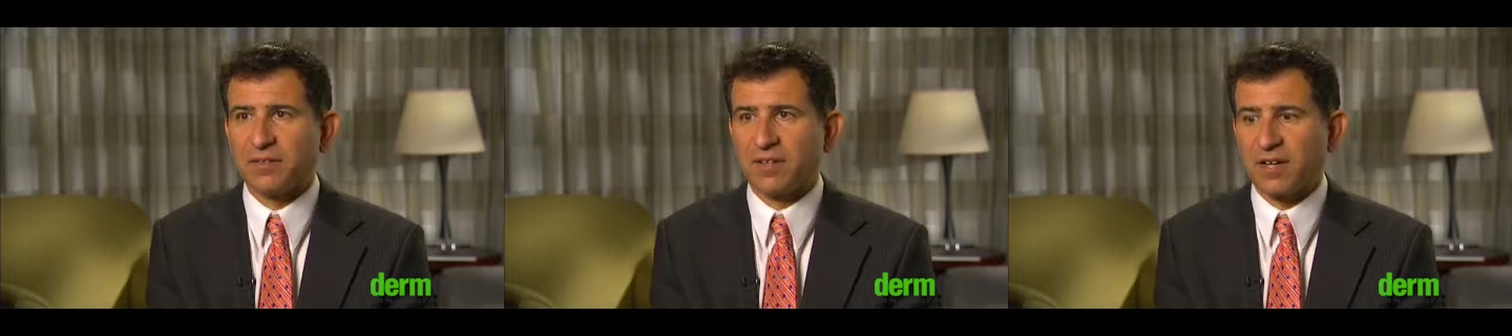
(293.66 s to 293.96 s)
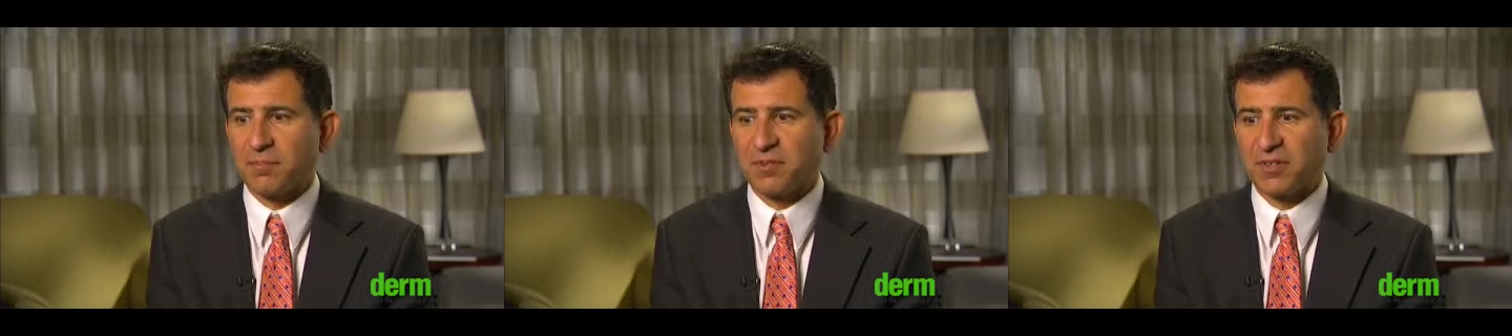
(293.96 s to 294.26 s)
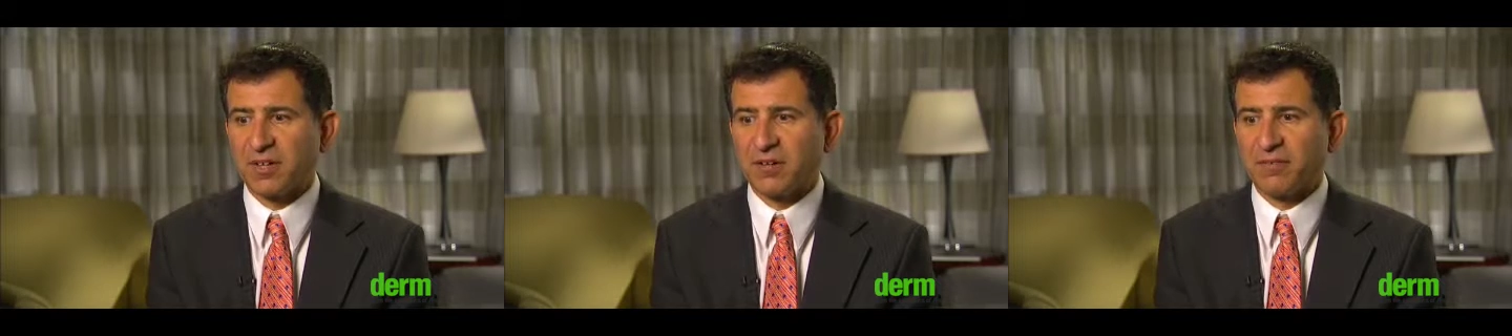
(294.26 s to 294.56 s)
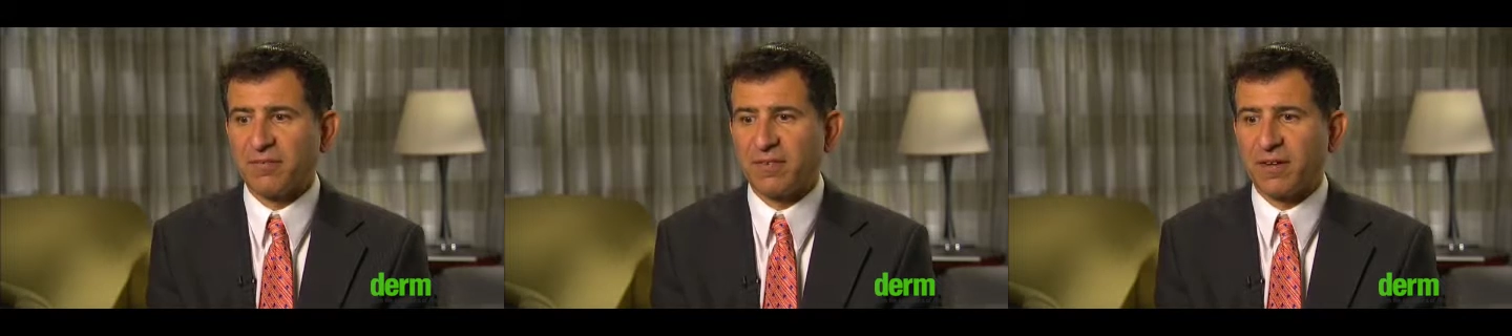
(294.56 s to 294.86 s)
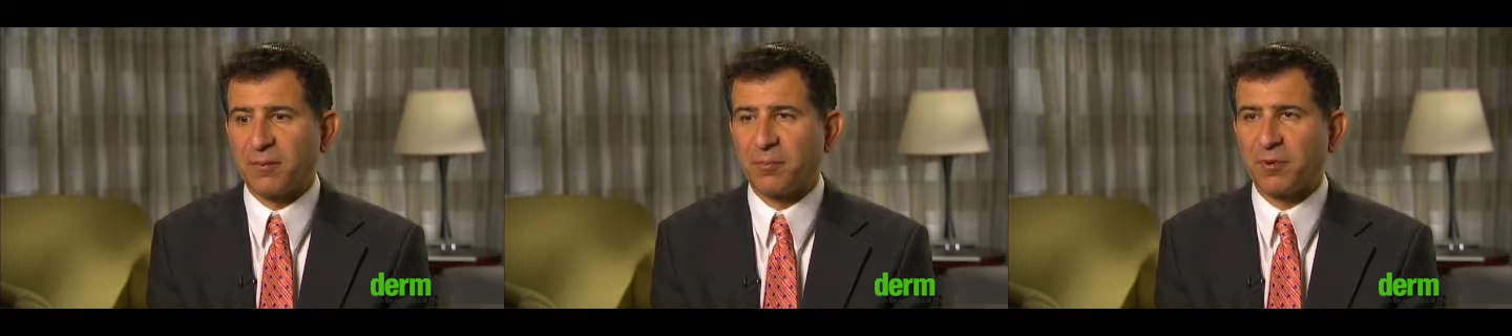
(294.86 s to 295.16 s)
types of
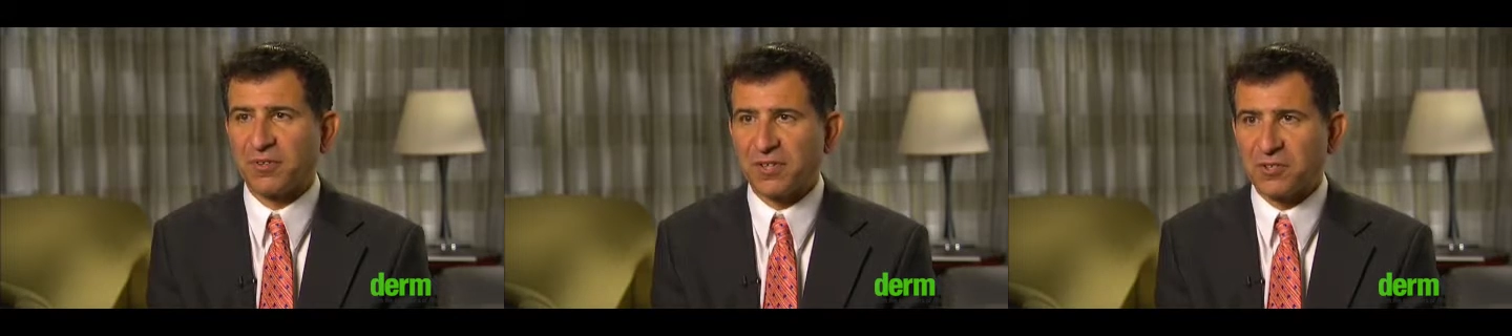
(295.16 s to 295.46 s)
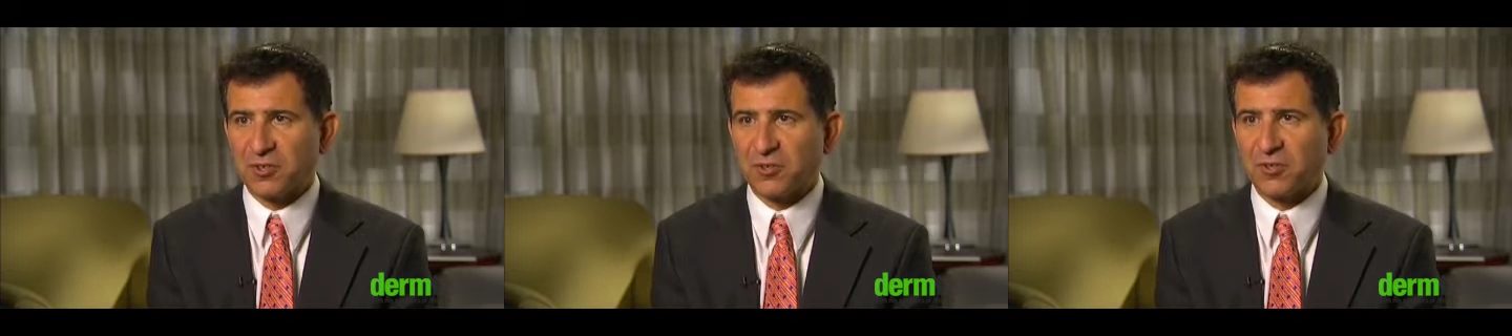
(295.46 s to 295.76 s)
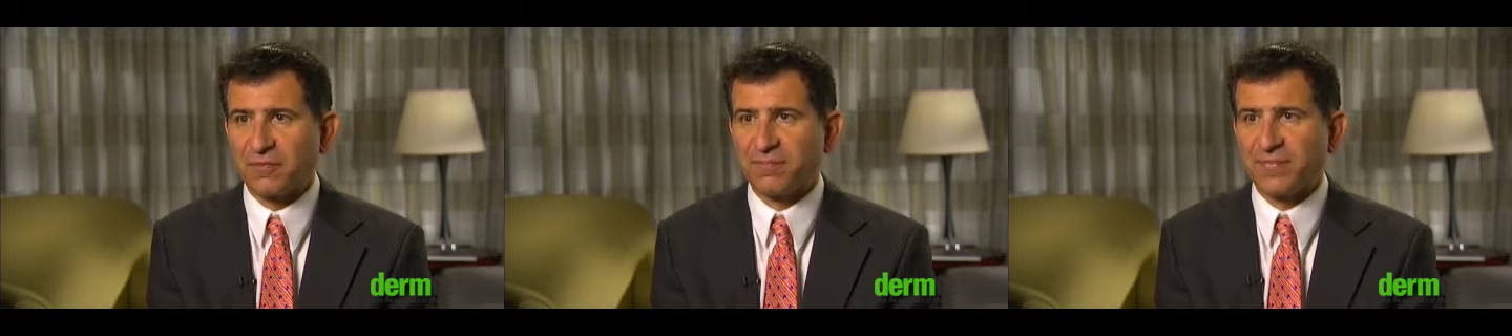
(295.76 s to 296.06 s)
procedures.